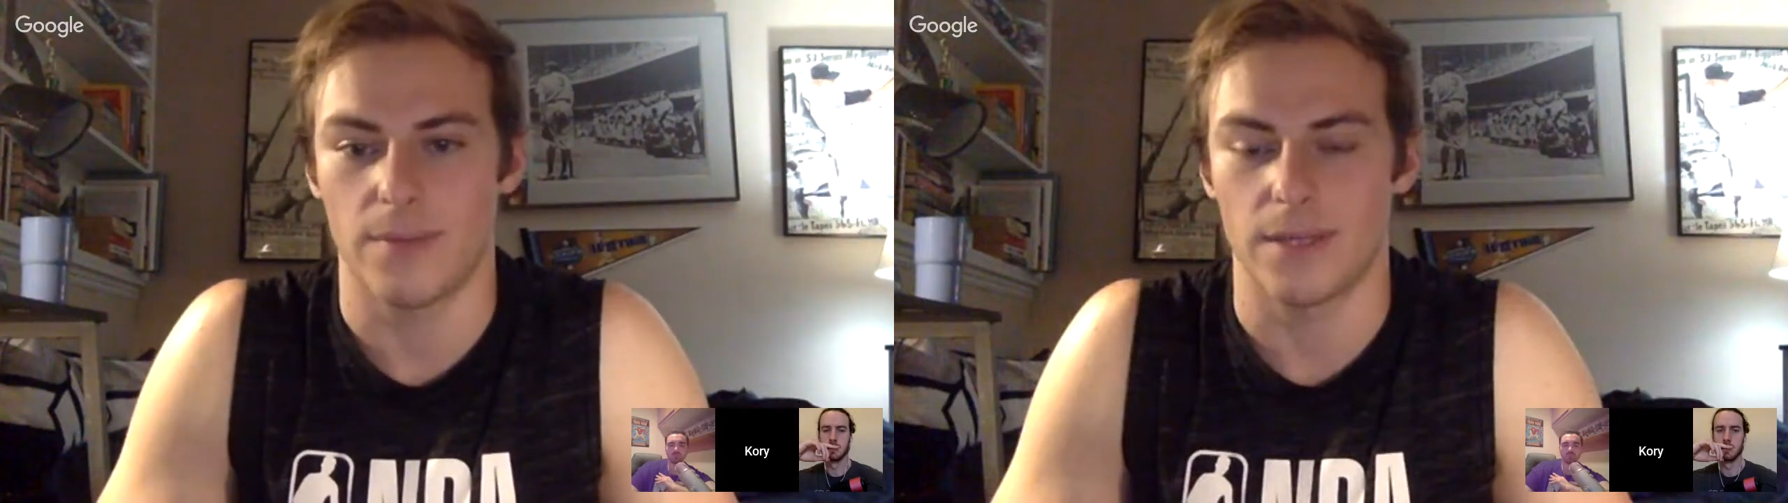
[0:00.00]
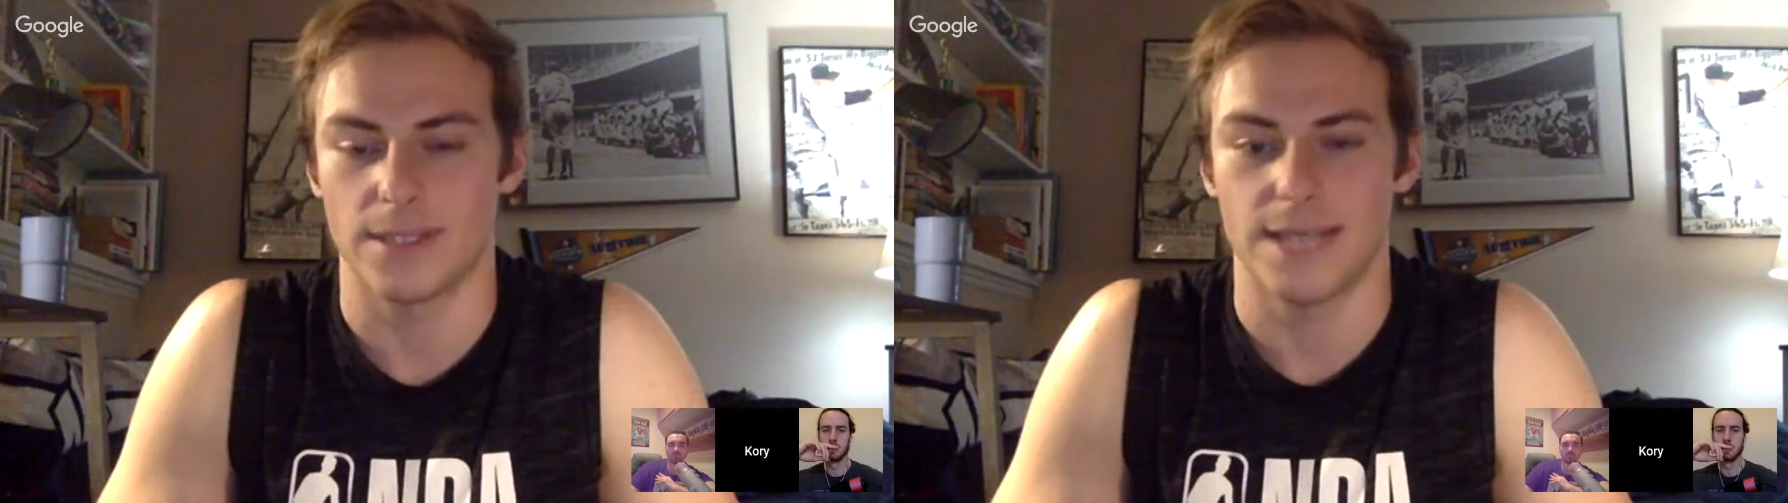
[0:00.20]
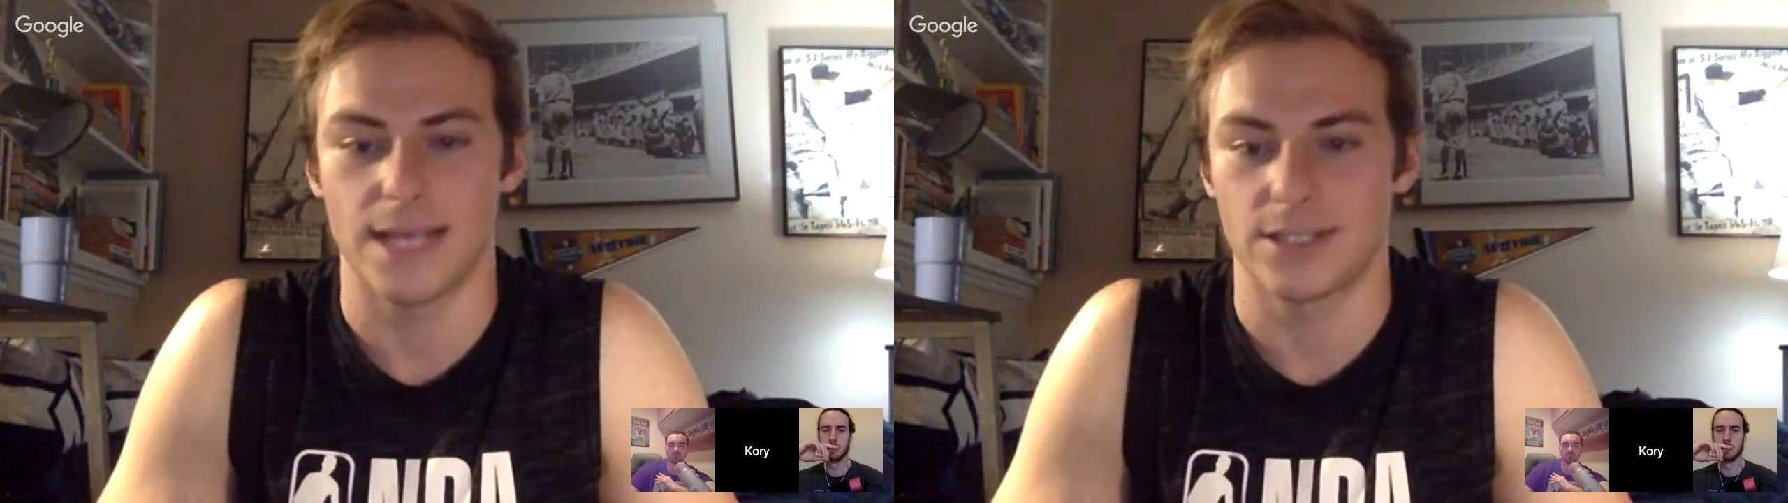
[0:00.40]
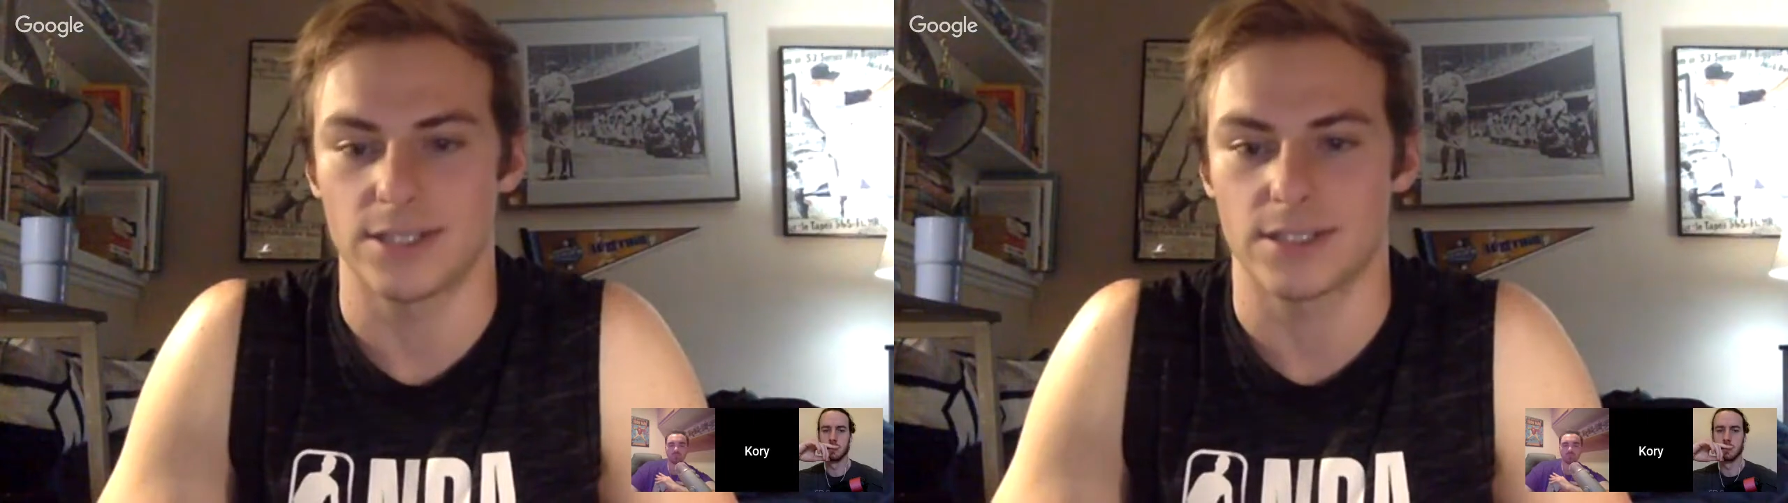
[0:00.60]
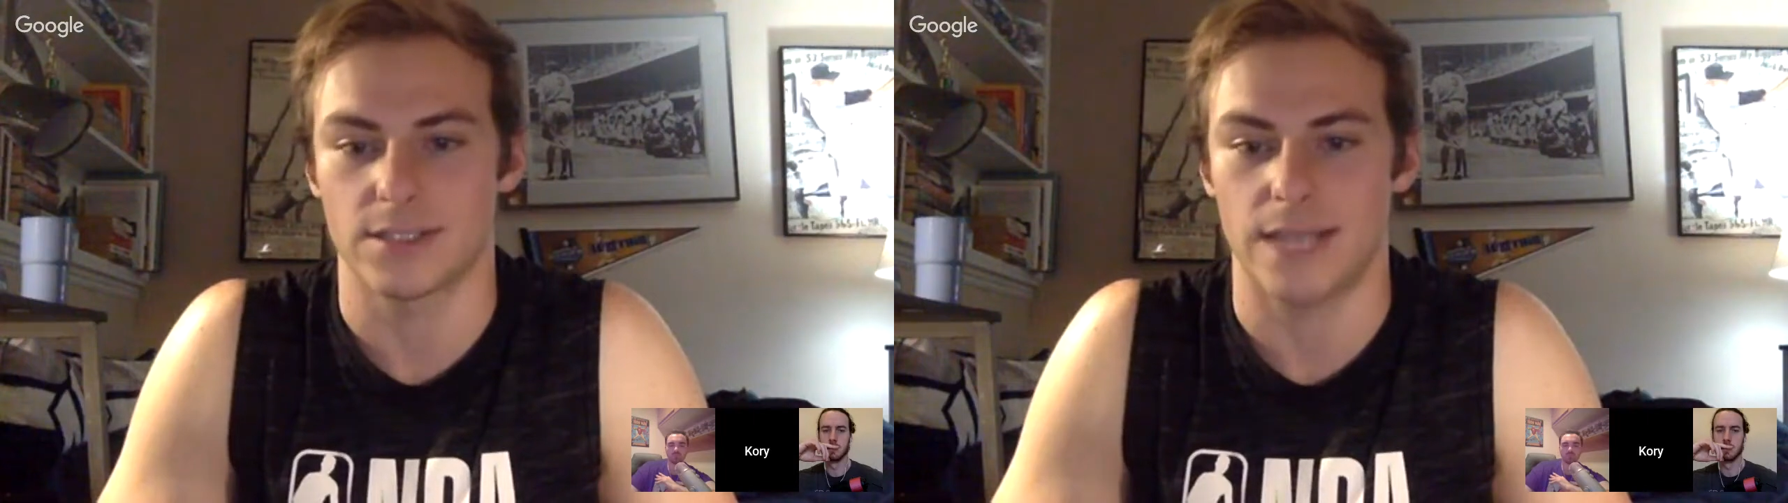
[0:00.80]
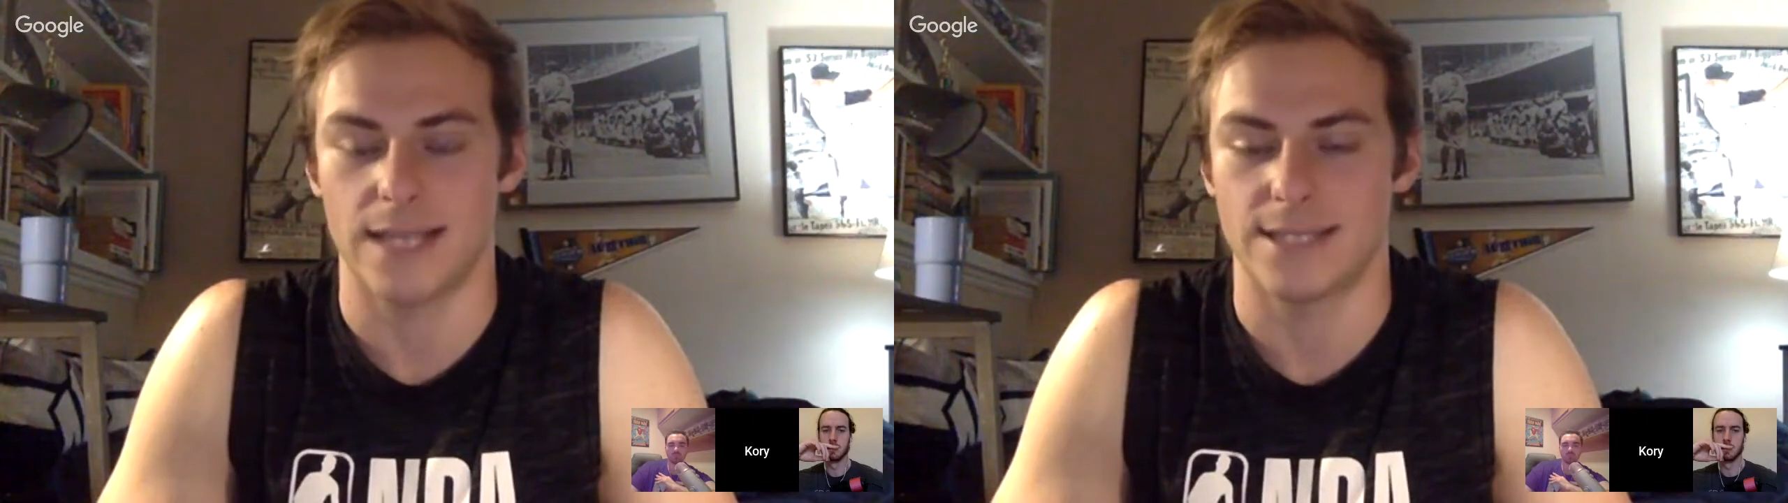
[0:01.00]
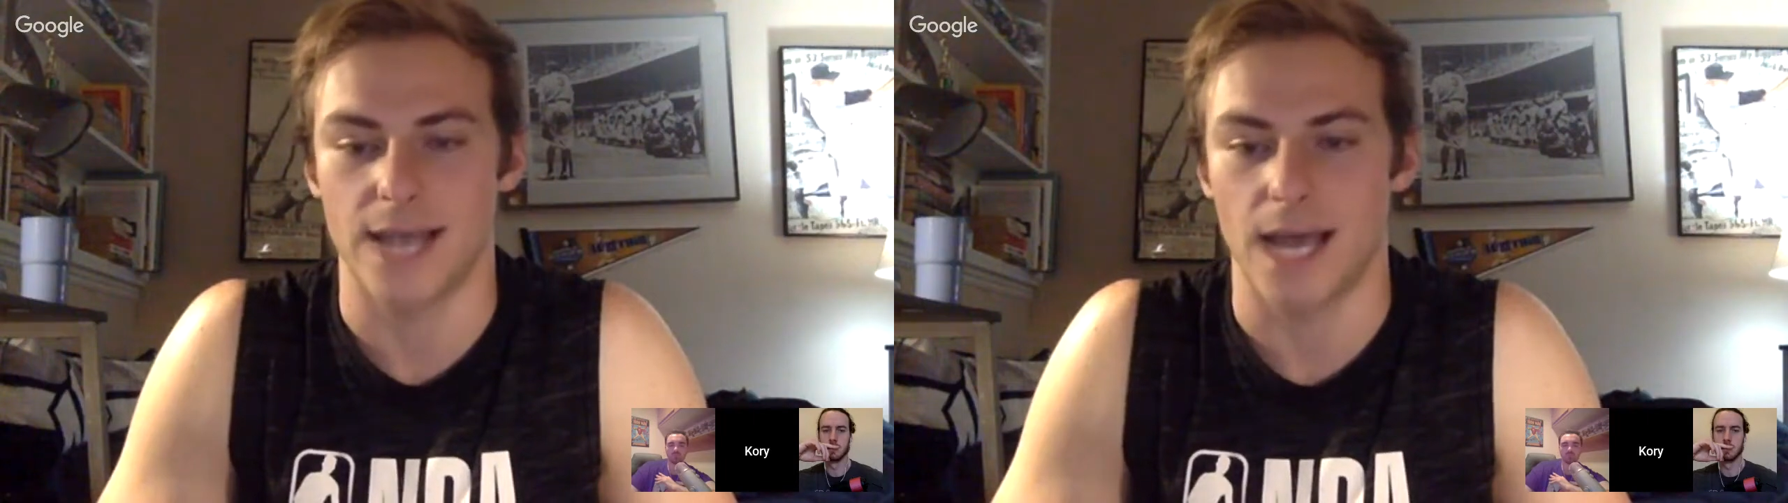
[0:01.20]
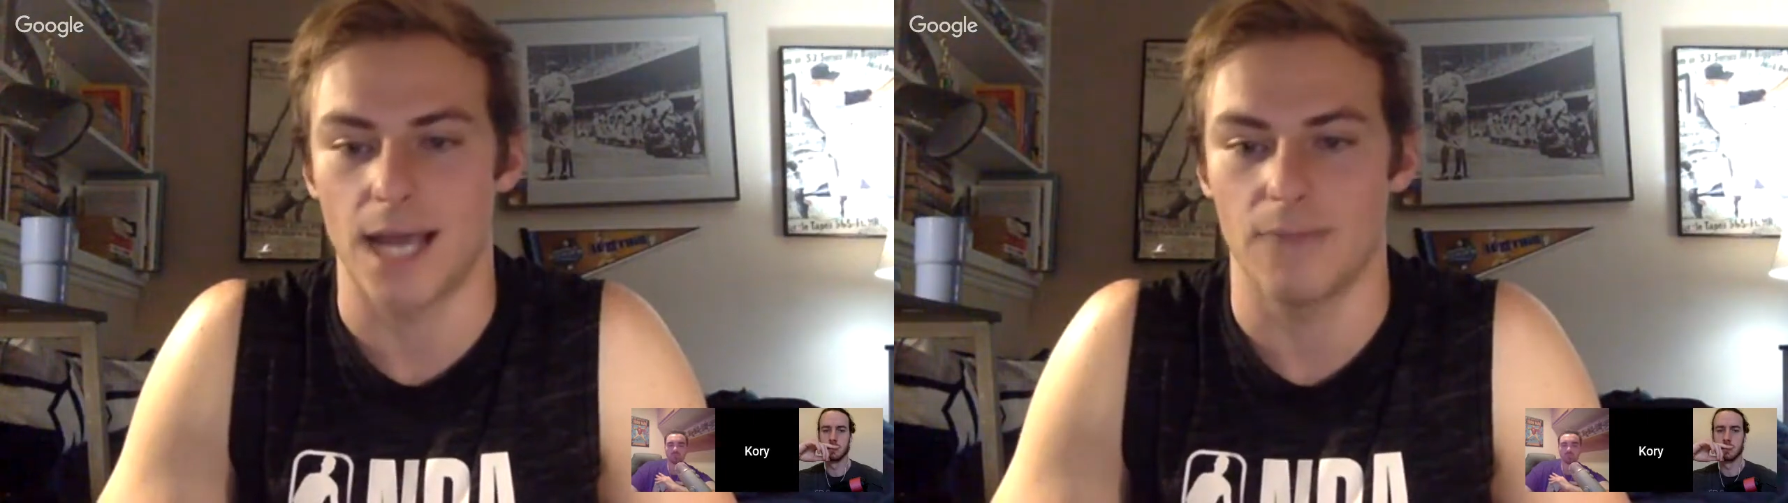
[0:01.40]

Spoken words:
because that just takes time